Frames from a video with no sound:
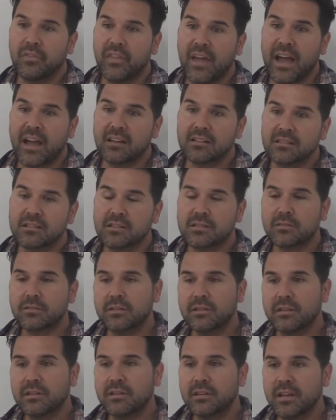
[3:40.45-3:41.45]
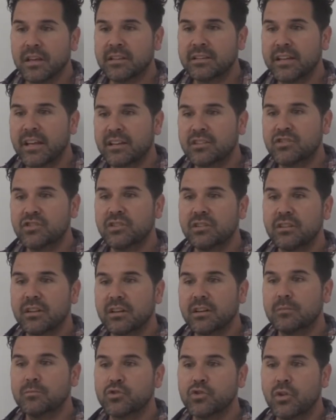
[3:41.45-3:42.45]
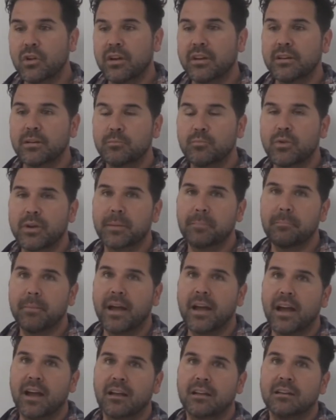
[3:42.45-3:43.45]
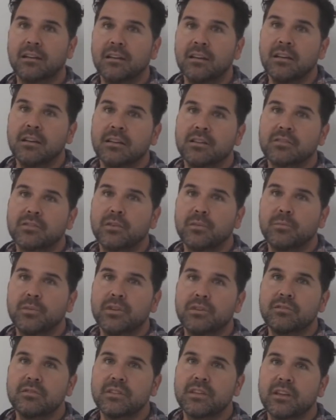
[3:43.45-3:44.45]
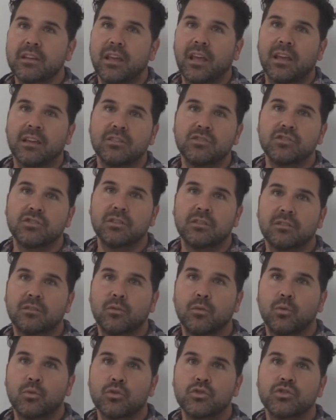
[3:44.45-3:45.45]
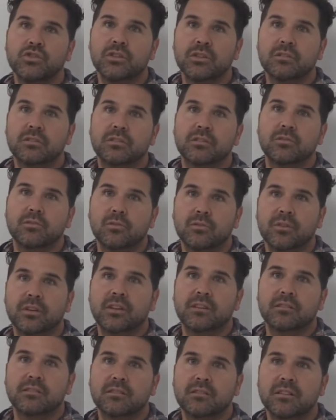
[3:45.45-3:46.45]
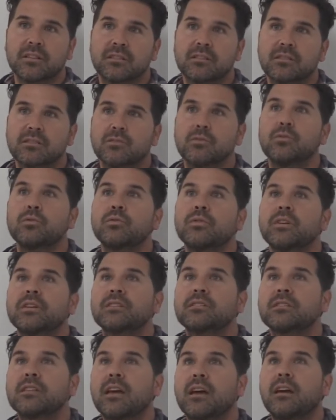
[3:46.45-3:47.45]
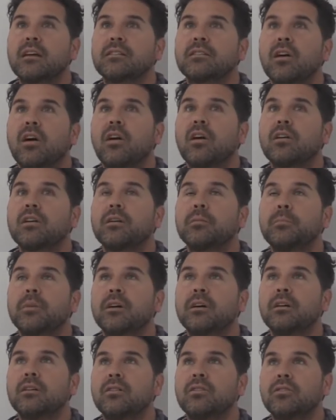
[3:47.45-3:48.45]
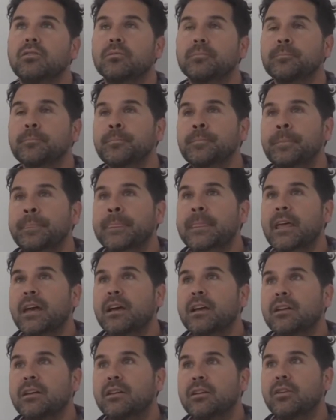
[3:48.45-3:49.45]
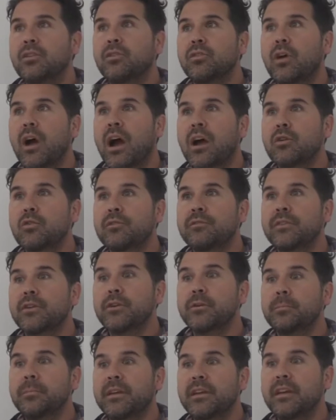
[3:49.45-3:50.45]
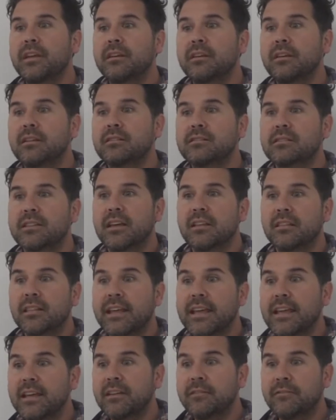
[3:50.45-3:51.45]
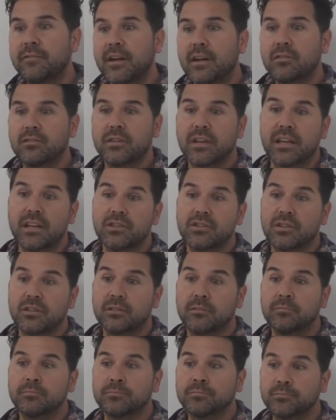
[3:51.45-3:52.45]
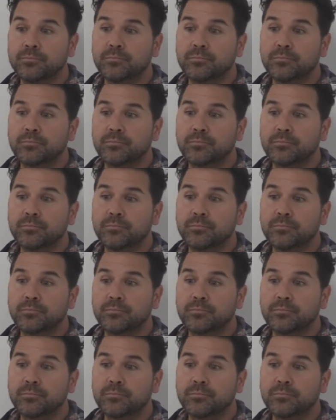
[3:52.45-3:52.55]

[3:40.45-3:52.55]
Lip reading: That's the attention that I'm trying to bring back. So I'm using ancient origin stories, these stories that talk about, you know, our very beginnings that laid a foundation